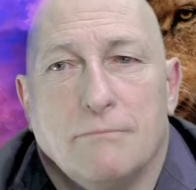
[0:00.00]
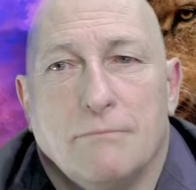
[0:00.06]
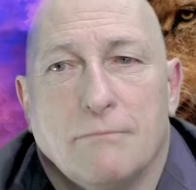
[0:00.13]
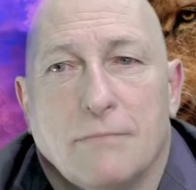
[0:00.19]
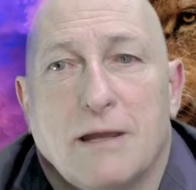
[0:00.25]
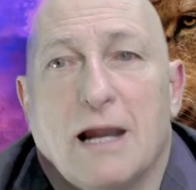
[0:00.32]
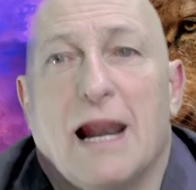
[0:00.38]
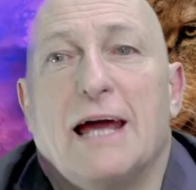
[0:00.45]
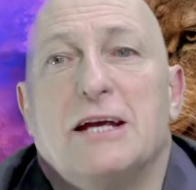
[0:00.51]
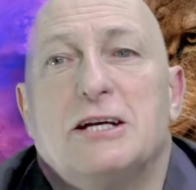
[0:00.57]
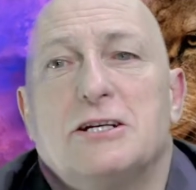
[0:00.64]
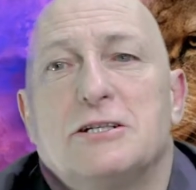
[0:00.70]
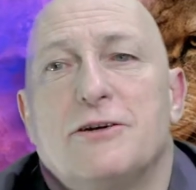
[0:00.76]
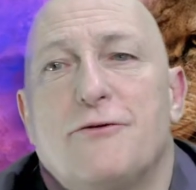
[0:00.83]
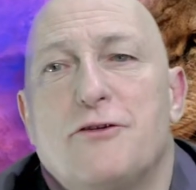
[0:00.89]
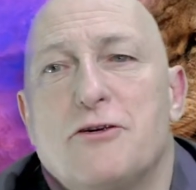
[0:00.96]

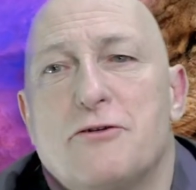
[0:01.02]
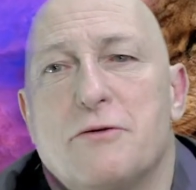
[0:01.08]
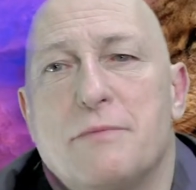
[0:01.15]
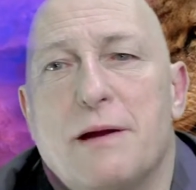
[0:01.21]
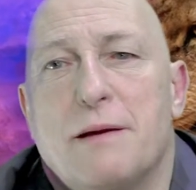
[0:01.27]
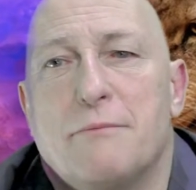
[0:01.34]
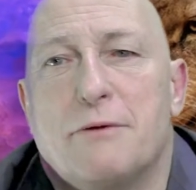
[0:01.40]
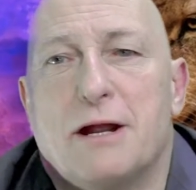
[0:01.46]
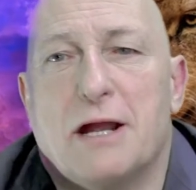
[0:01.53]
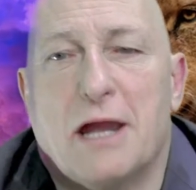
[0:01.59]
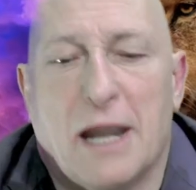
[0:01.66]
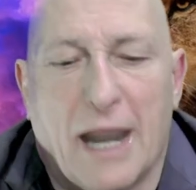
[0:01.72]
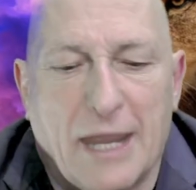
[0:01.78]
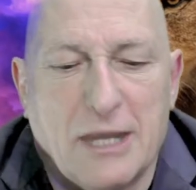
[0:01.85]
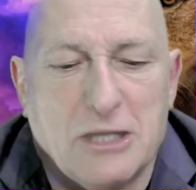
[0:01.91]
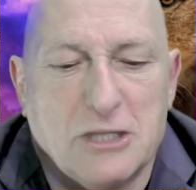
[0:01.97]
Galatians, if you remember in
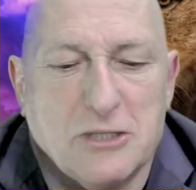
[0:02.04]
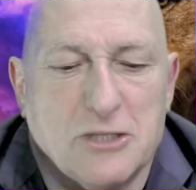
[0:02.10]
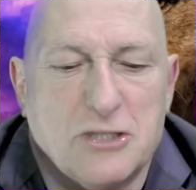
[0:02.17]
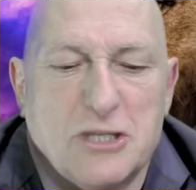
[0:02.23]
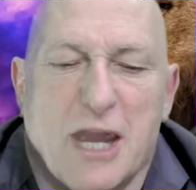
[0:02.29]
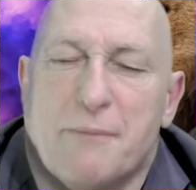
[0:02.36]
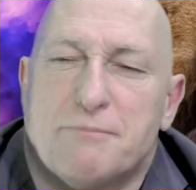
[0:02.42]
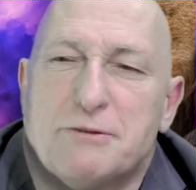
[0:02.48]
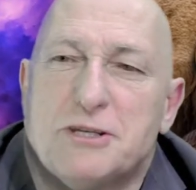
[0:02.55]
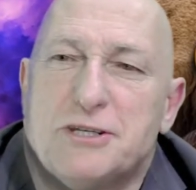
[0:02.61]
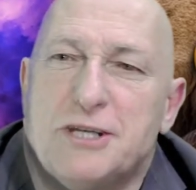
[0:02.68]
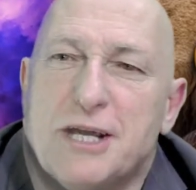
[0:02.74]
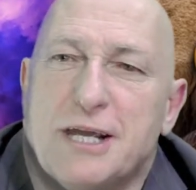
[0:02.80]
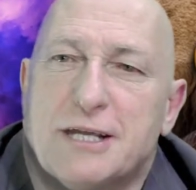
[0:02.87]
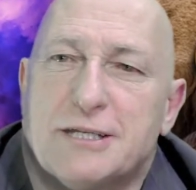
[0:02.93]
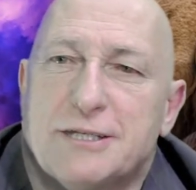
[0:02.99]
Galatians chapter
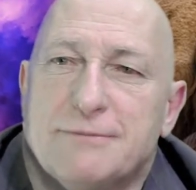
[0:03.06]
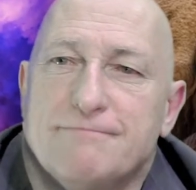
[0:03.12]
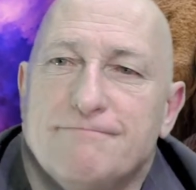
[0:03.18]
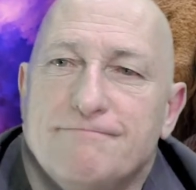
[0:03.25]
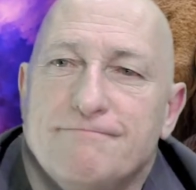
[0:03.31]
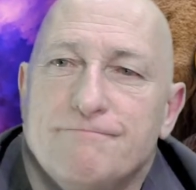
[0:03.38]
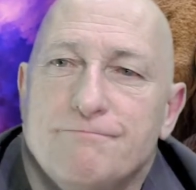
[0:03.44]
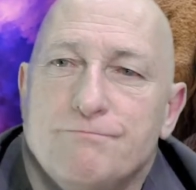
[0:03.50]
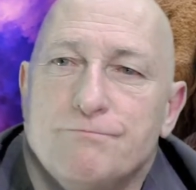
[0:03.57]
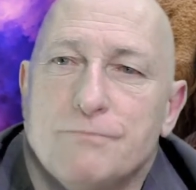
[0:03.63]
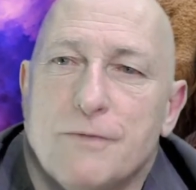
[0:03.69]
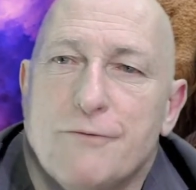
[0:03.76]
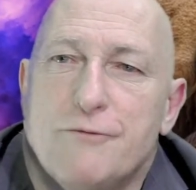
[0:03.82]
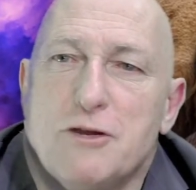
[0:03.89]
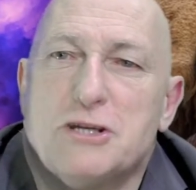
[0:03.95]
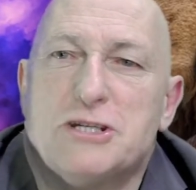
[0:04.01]
6,
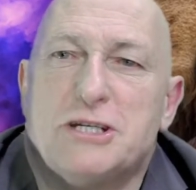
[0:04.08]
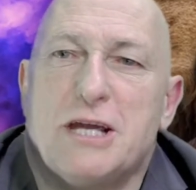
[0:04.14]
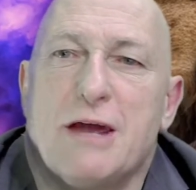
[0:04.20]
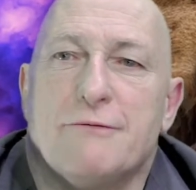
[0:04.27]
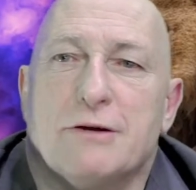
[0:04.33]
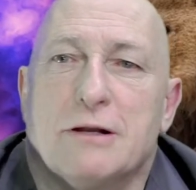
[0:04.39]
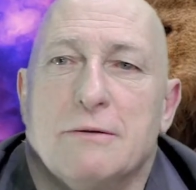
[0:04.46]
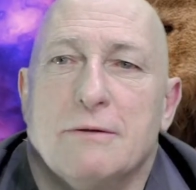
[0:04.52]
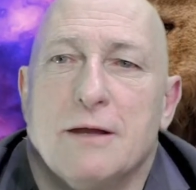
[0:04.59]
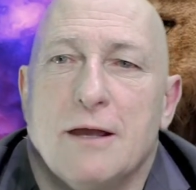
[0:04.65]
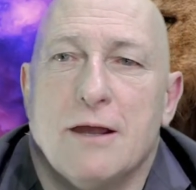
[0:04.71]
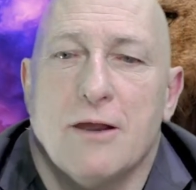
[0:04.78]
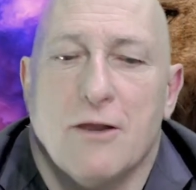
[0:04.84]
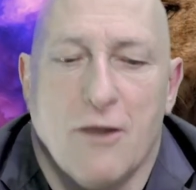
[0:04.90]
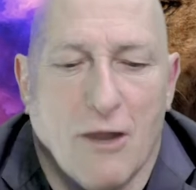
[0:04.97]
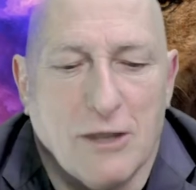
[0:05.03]
verse 7,
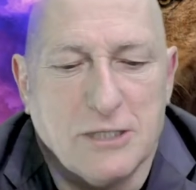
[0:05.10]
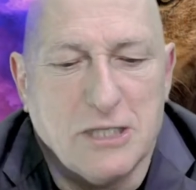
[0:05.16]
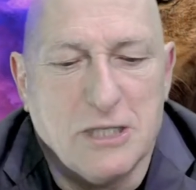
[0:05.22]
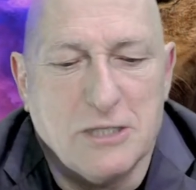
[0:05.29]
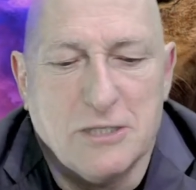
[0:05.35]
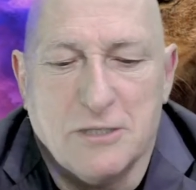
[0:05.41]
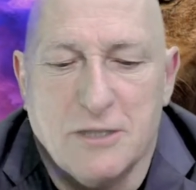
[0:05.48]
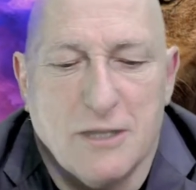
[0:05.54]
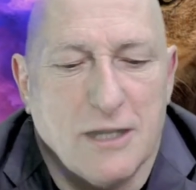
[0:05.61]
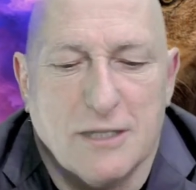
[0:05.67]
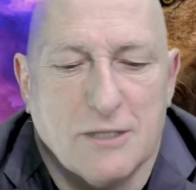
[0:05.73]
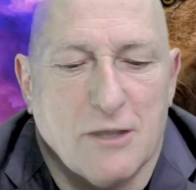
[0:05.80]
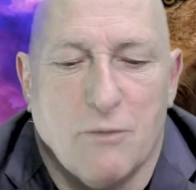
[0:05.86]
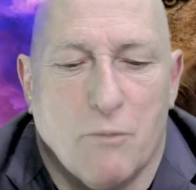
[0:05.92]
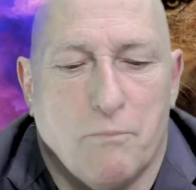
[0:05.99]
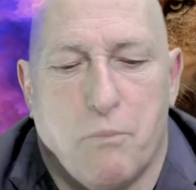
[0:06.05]
God says,
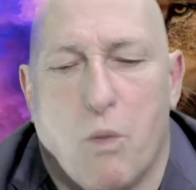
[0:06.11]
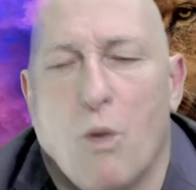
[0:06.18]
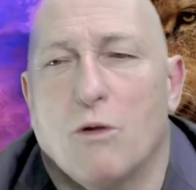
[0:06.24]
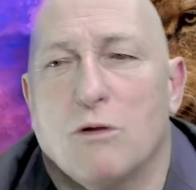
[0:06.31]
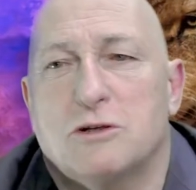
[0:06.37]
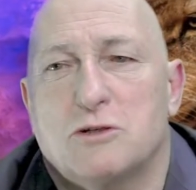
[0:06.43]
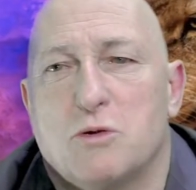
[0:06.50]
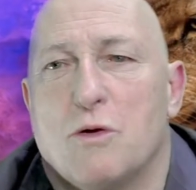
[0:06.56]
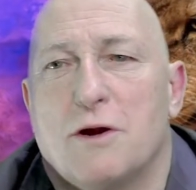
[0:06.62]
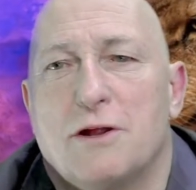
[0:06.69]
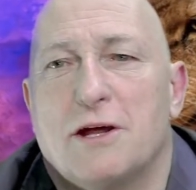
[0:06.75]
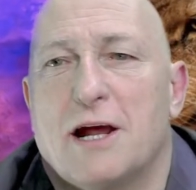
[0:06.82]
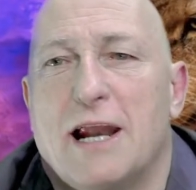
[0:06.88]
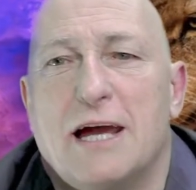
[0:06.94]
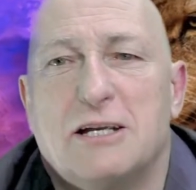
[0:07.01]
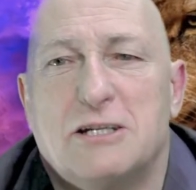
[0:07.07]
listen, Paul's talking to the
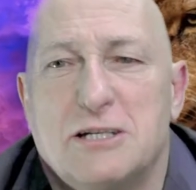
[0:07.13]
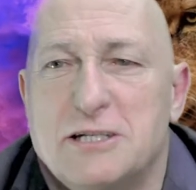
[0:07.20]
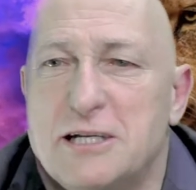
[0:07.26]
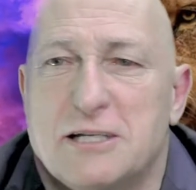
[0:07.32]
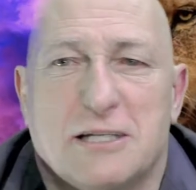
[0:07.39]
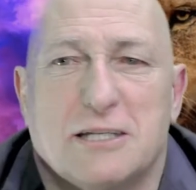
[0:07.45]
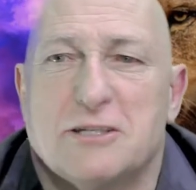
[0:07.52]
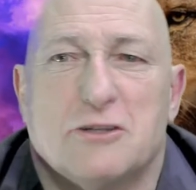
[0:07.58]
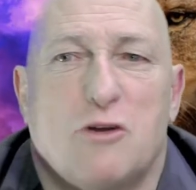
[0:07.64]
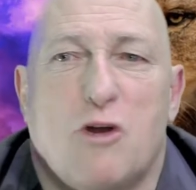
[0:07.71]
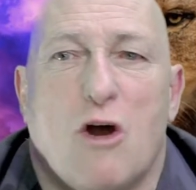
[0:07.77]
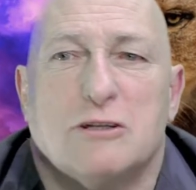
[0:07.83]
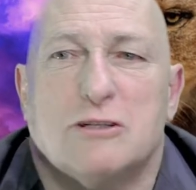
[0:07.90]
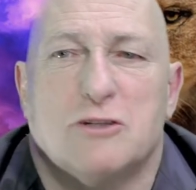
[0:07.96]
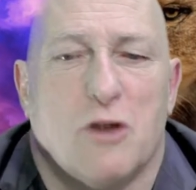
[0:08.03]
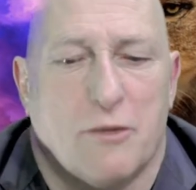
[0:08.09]
Galatians, says, listen,
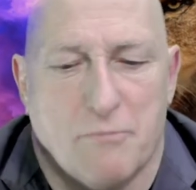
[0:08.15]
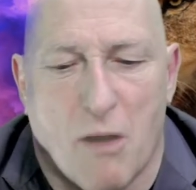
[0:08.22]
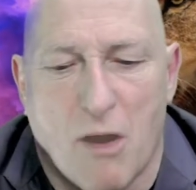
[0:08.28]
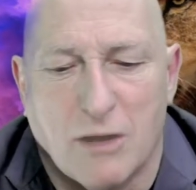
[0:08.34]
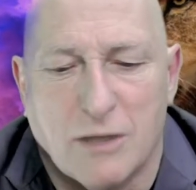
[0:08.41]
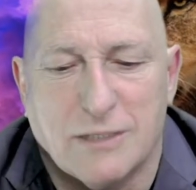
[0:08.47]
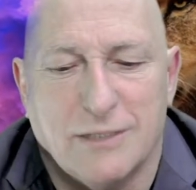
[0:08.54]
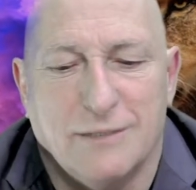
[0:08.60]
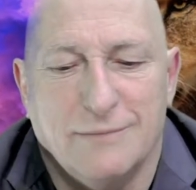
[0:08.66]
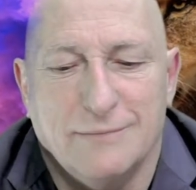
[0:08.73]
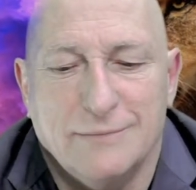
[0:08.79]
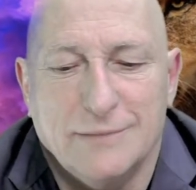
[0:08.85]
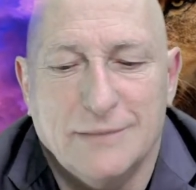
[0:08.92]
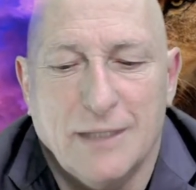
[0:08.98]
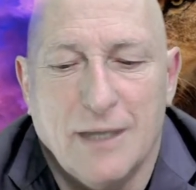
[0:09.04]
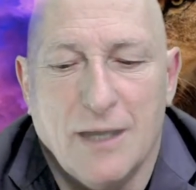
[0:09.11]
God's not mocked.
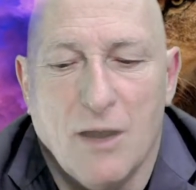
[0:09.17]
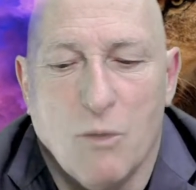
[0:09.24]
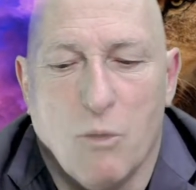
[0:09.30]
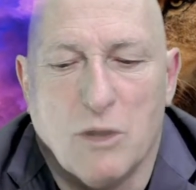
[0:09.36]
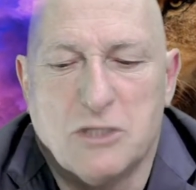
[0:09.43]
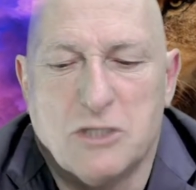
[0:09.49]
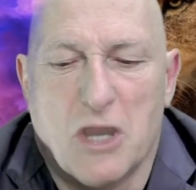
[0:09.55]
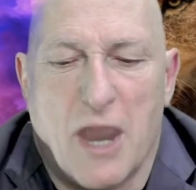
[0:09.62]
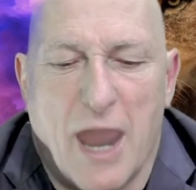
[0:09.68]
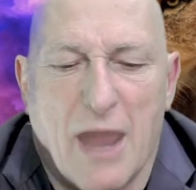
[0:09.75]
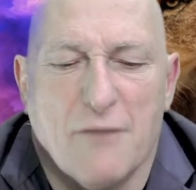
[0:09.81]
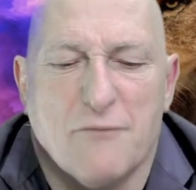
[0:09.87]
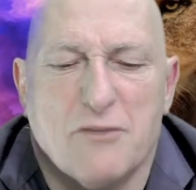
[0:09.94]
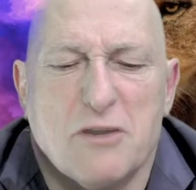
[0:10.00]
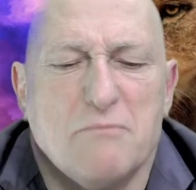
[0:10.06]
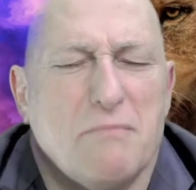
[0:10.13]

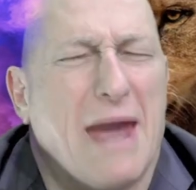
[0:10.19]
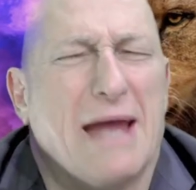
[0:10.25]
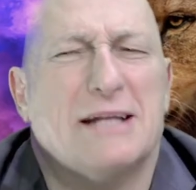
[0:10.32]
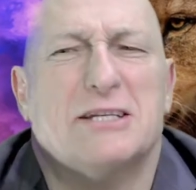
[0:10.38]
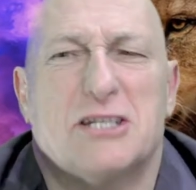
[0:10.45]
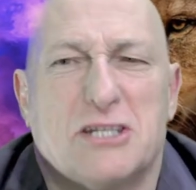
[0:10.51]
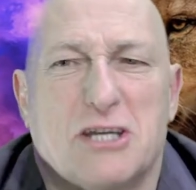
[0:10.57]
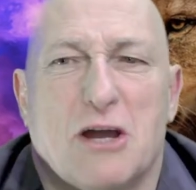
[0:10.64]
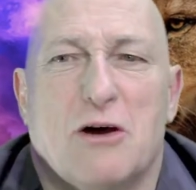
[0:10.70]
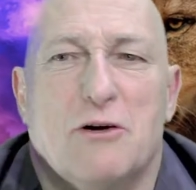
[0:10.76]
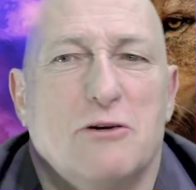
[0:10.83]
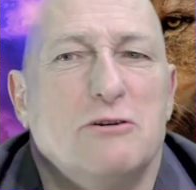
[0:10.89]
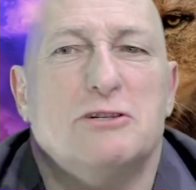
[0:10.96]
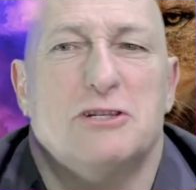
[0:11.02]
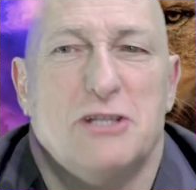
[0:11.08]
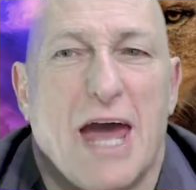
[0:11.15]
Whatsoever a man
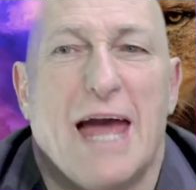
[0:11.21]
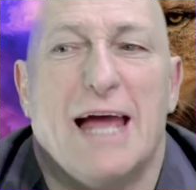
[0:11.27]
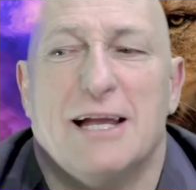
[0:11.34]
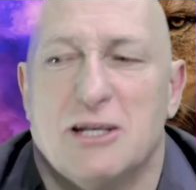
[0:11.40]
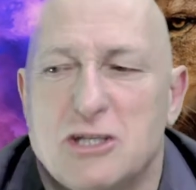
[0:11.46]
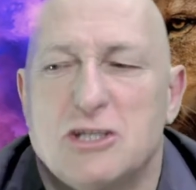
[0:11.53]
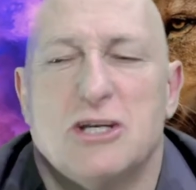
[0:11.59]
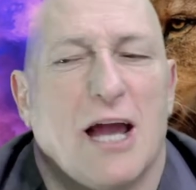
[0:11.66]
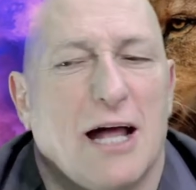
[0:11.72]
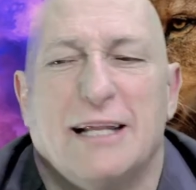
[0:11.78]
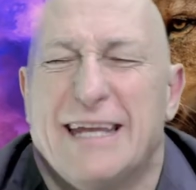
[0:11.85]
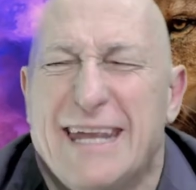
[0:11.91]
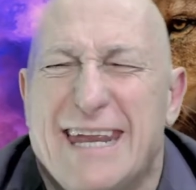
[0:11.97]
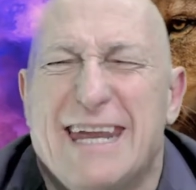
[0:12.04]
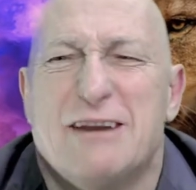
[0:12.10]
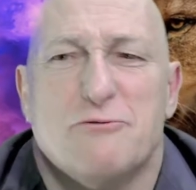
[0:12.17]
sows, that shall
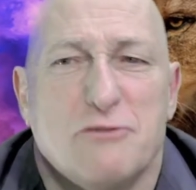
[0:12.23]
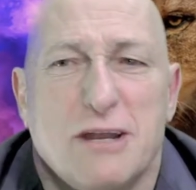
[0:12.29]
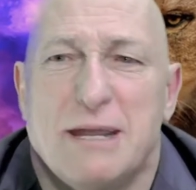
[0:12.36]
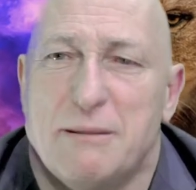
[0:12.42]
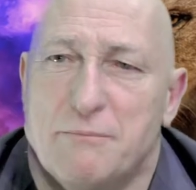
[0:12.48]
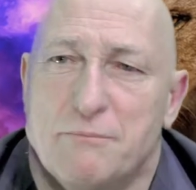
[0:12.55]
he reap.